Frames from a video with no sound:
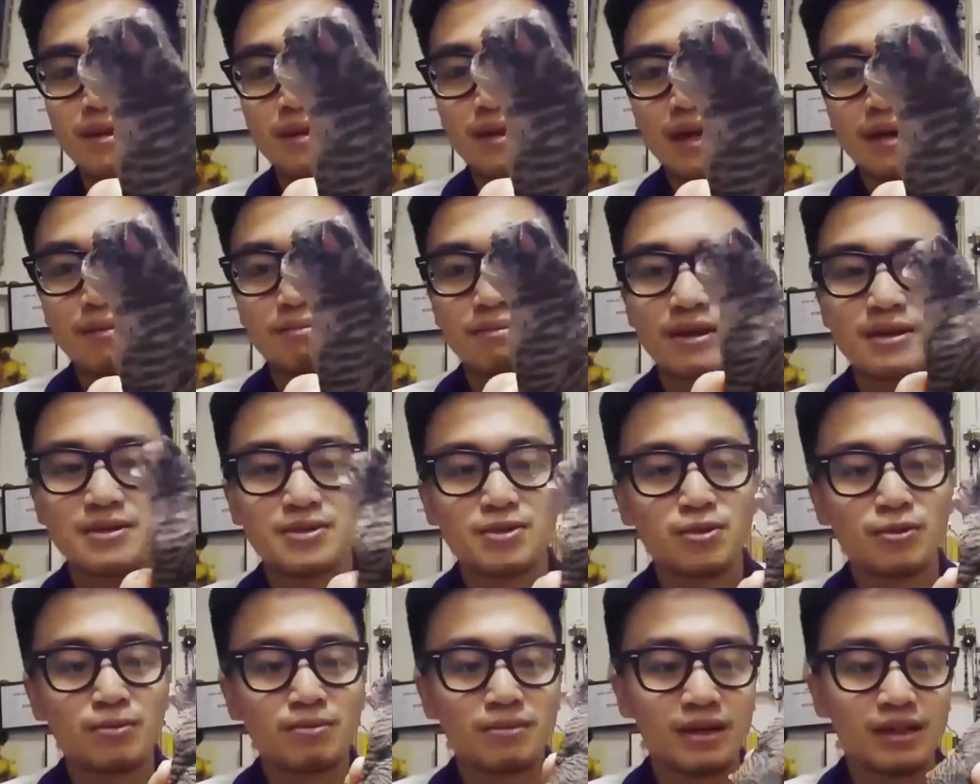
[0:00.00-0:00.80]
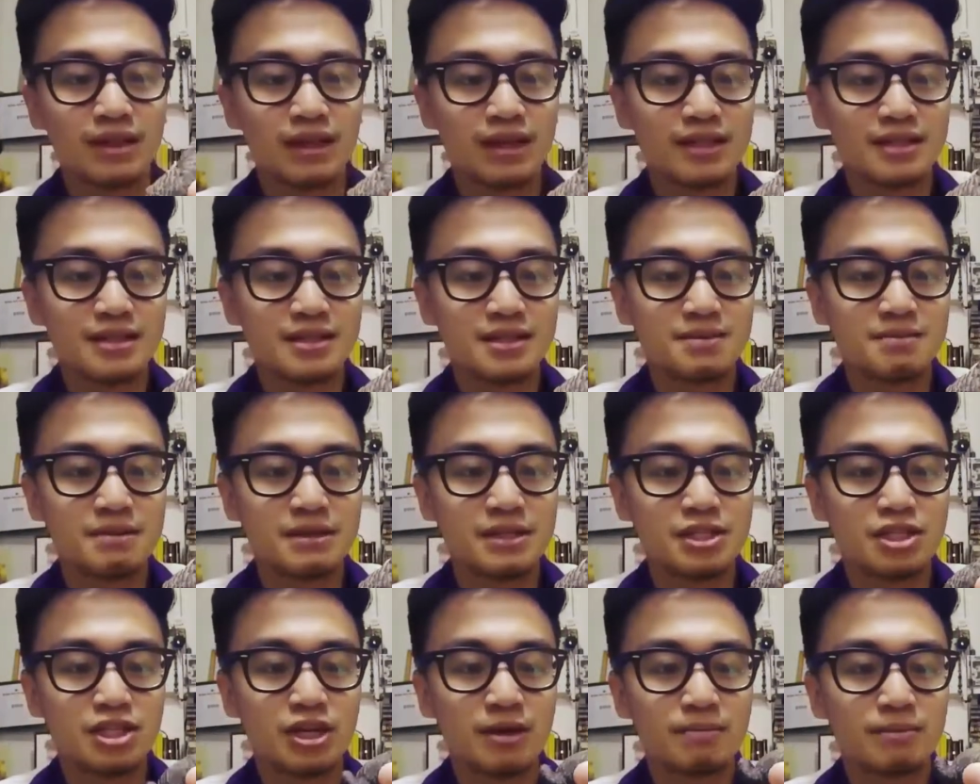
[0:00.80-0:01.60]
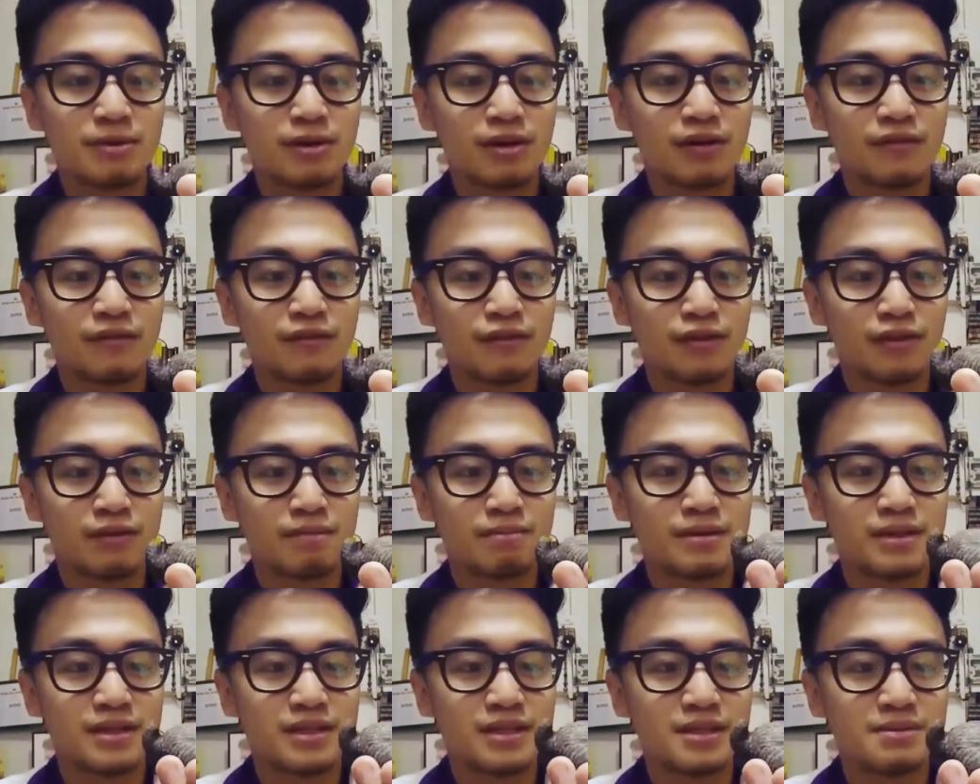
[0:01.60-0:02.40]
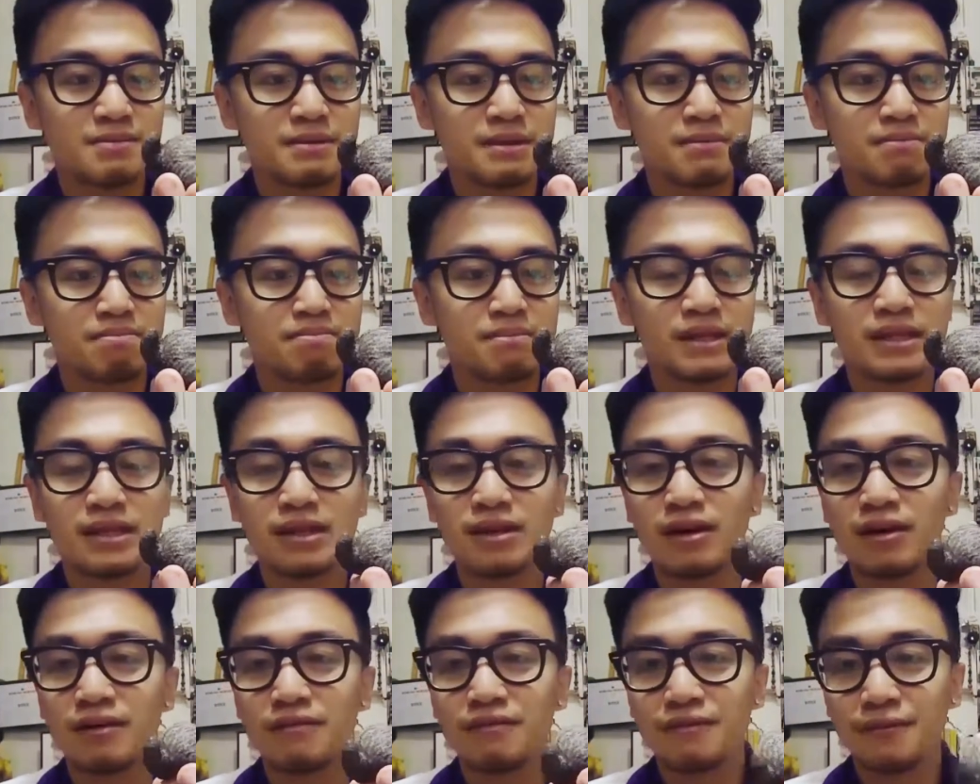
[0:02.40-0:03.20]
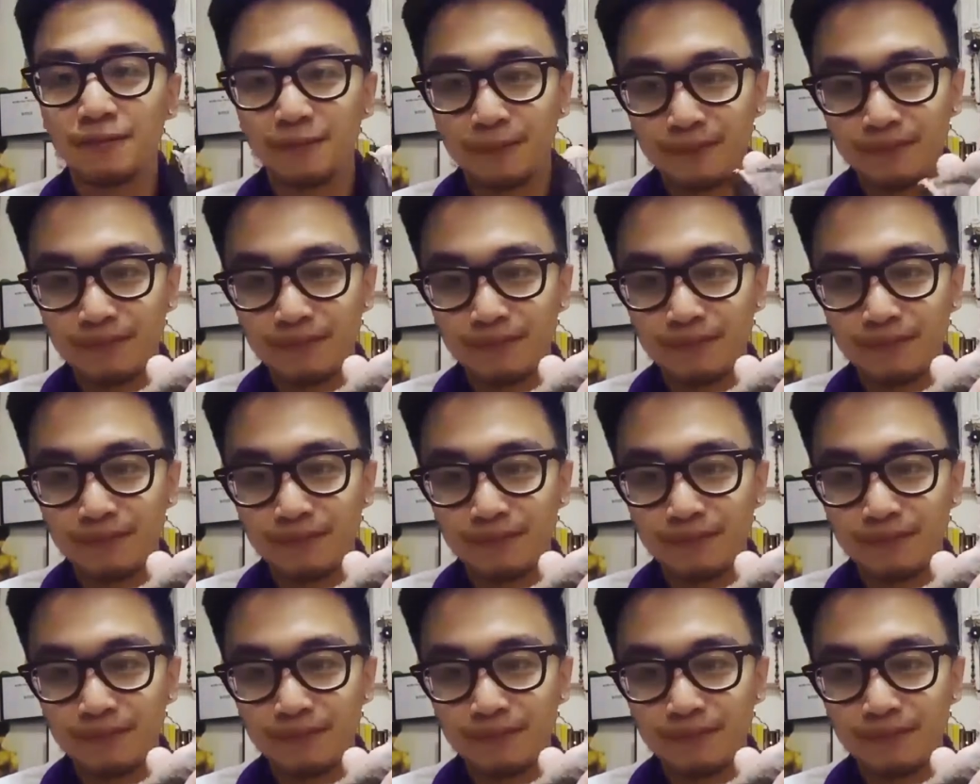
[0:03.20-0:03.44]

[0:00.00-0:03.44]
can be assumed that it's been chopped off or it's been bitten off.